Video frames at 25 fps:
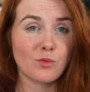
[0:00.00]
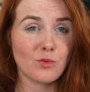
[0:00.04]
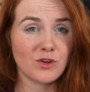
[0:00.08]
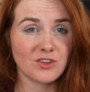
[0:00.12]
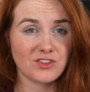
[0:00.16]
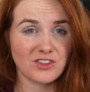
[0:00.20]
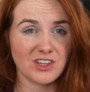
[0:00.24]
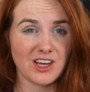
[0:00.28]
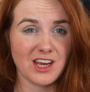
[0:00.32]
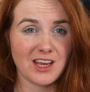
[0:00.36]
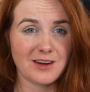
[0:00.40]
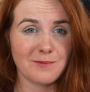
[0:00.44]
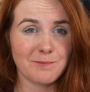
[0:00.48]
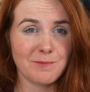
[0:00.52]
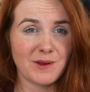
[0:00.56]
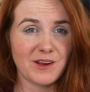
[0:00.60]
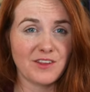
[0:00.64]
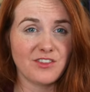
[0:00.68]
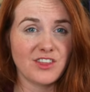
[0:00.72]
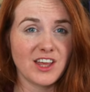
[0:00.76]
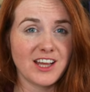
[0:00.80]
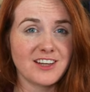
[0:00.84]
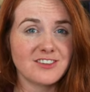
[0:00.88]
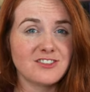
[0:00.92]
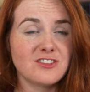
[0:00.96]
Once again,
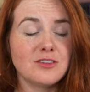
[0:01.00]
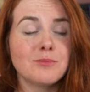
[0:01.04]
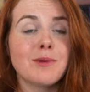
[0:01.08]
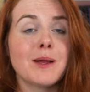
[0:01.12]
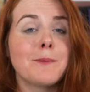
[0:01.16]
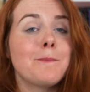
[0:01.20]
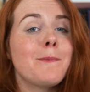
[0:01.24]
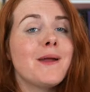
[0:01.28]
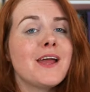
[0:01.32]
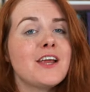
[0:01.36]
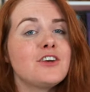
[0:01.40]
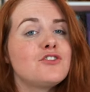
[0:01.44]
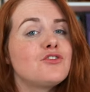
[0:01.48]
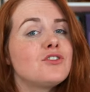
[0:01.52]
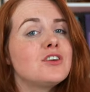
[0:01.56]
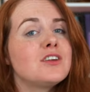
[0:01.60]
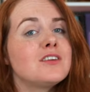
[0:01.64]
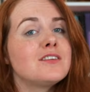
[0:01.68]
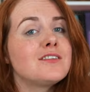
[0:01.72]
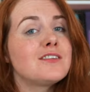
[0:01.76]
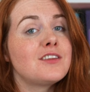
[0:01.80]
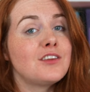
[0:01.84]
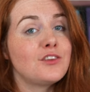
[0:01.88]
big thanks to my patrons.